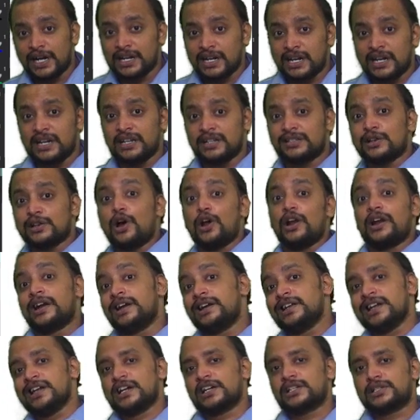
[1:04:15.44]
it is
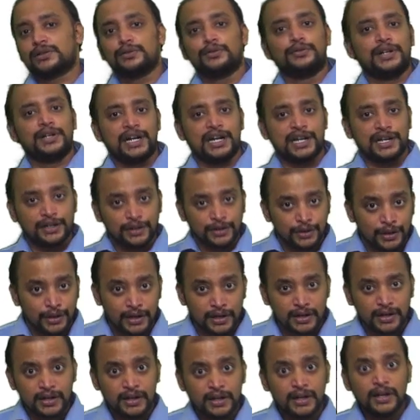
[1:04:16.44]
already excluded
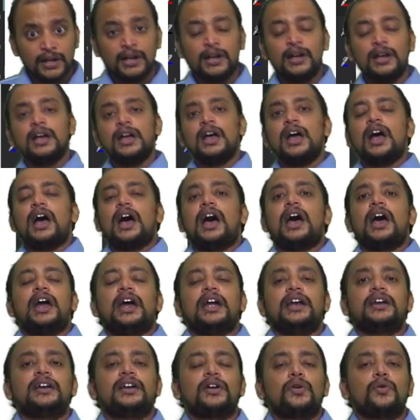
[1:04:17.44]
ignore
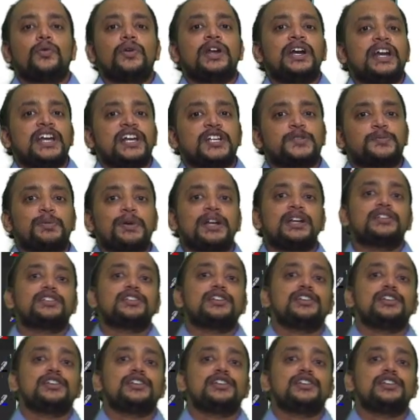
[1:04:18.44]
and when an expenditure